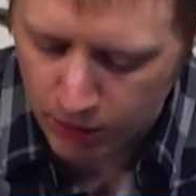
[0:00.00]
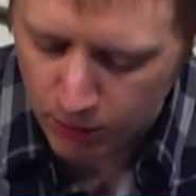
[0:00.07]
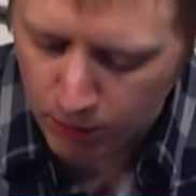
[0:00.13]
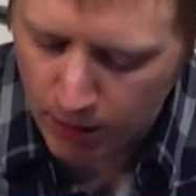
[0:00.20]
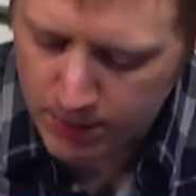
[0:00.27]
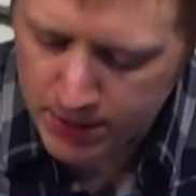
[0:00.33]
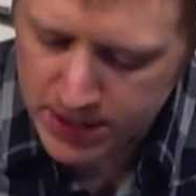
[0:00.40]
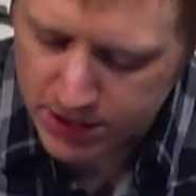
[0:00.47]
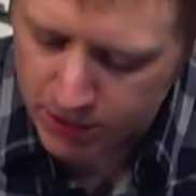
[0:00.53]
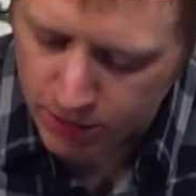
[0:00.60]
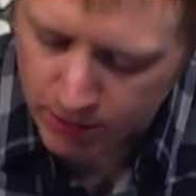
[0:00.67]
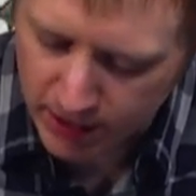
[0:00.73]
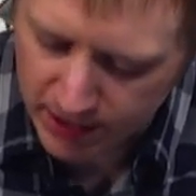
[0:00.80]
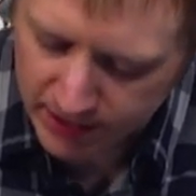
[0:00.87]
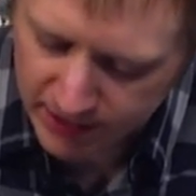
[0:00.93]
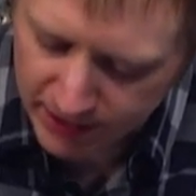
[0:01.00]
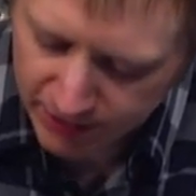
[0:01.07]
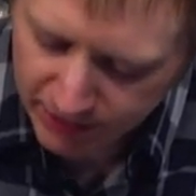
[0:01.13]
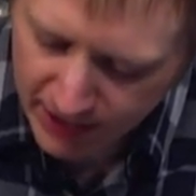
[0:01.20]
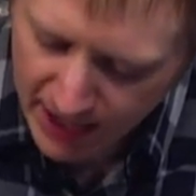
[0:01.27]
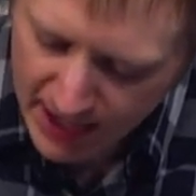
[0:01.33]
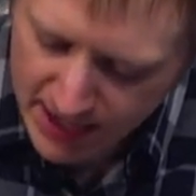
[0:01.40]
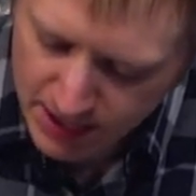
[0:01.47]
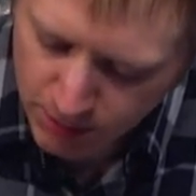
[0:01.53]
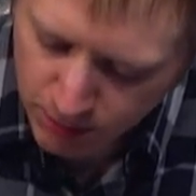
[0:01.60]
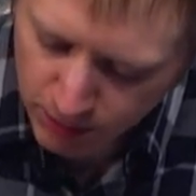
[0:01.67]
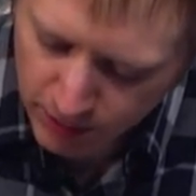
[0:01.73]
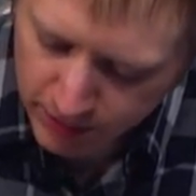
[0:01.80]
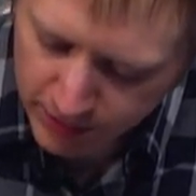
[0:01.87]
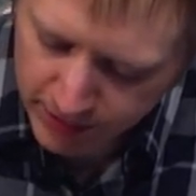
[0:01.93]
what we do is if k
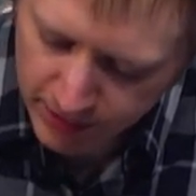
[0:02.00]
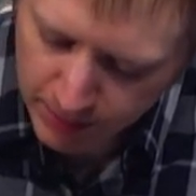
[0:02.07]
equals